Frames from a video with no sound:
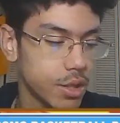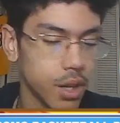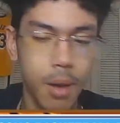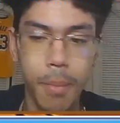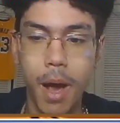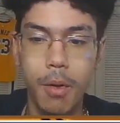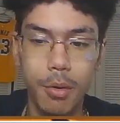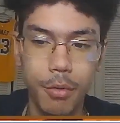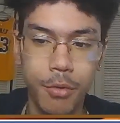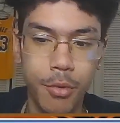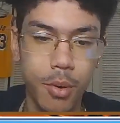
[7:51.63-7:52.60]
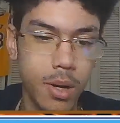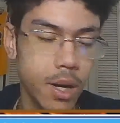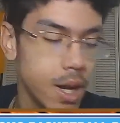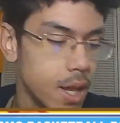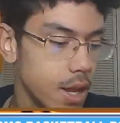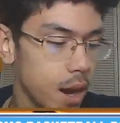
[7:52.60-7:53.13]
to come out for,
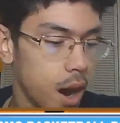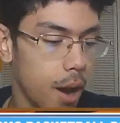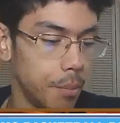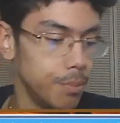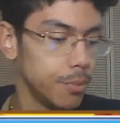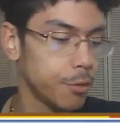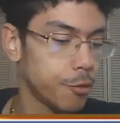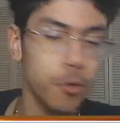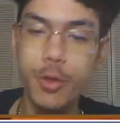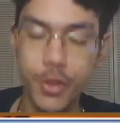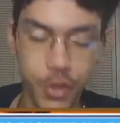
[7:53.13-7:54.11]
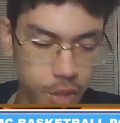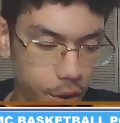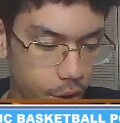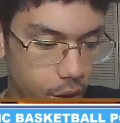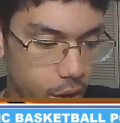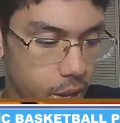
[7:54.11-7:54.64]
um, for the center.